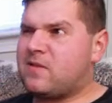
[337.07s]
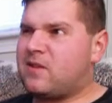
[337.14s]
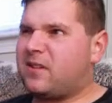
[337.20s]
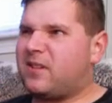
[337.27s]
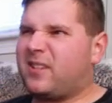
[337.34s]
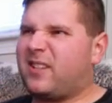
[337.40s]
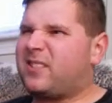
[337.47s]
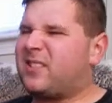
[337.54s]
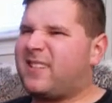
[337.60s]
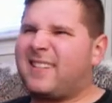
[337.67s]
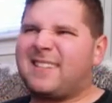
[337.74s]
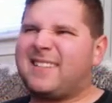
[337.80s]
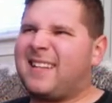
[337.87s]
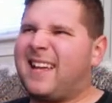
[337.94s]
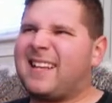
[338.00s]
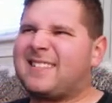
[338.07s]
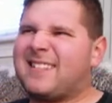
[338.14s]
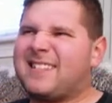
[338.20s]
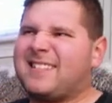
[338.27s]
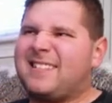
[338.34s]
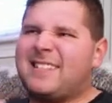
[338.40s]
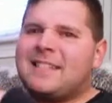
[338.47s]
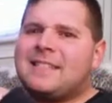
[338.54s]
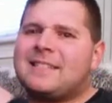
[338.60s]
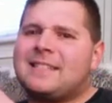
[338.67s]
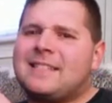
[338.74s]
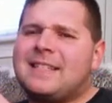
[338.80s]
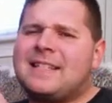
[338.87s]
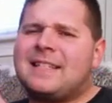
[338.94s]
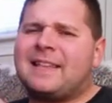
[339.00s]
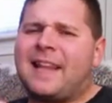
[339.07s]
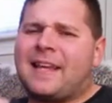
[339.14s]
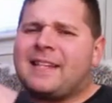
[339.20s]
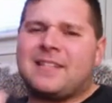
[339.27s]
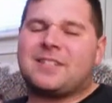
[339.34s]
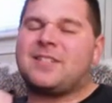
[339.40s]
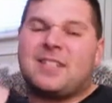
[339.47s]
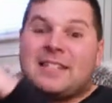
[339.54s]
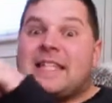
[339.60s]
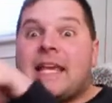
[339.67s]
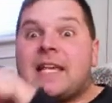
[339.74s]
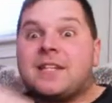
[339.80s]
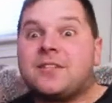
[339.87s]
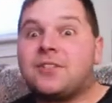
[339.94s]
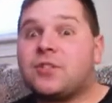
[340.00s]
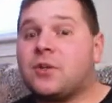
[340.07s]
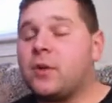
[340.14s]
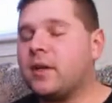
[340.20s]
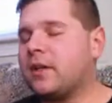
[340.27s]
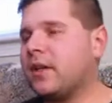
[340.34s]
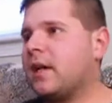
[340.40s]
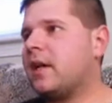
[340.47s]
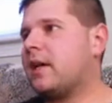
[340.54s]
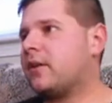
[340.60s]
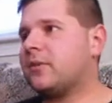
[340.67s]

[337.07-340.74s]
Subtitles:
it has a Disney lightness and tinge to it.